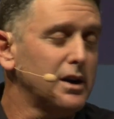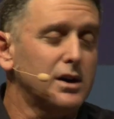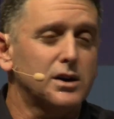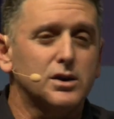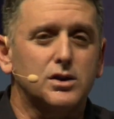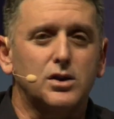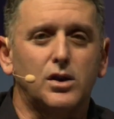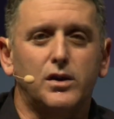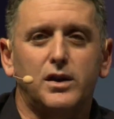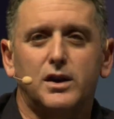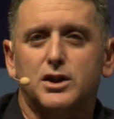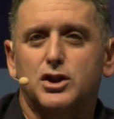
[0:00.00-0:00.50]

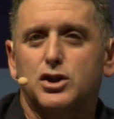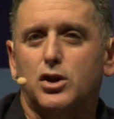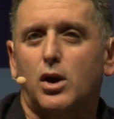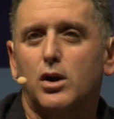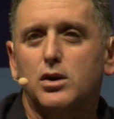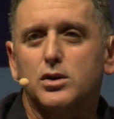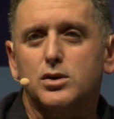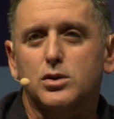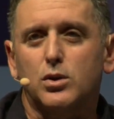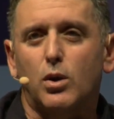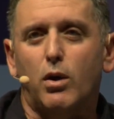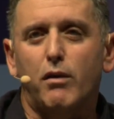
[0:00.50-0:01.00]
So there's
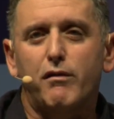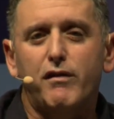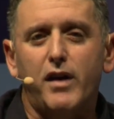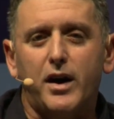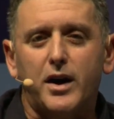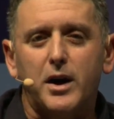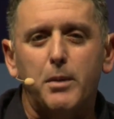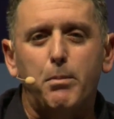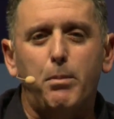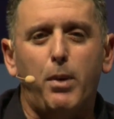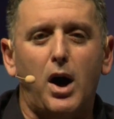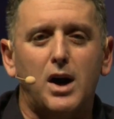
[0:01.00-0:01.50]
also a
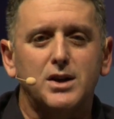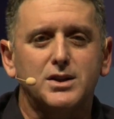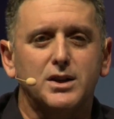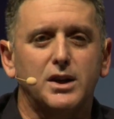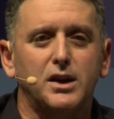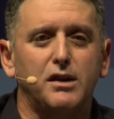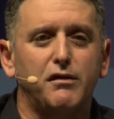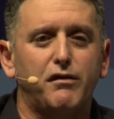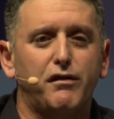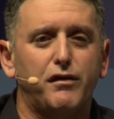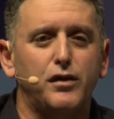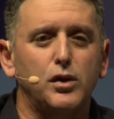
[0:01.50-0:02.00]
very
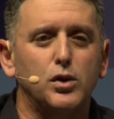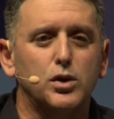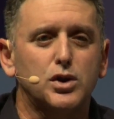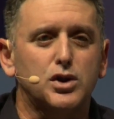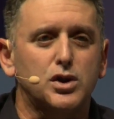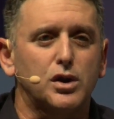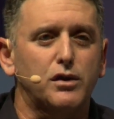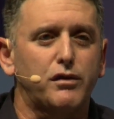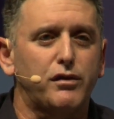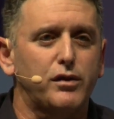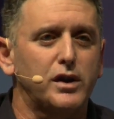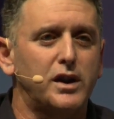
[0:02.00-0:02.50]
positive
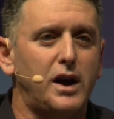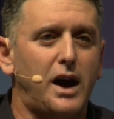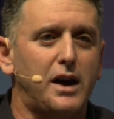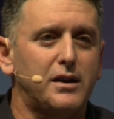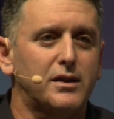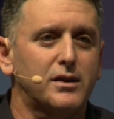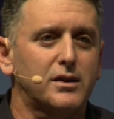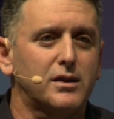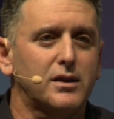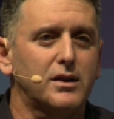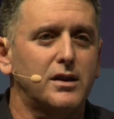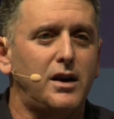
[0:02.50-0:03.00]
future for
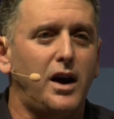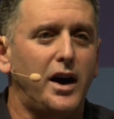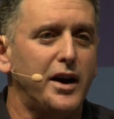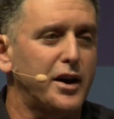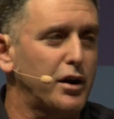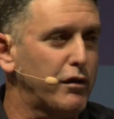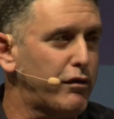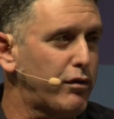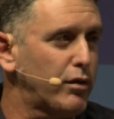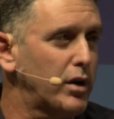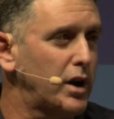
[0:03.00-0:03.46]
that kind of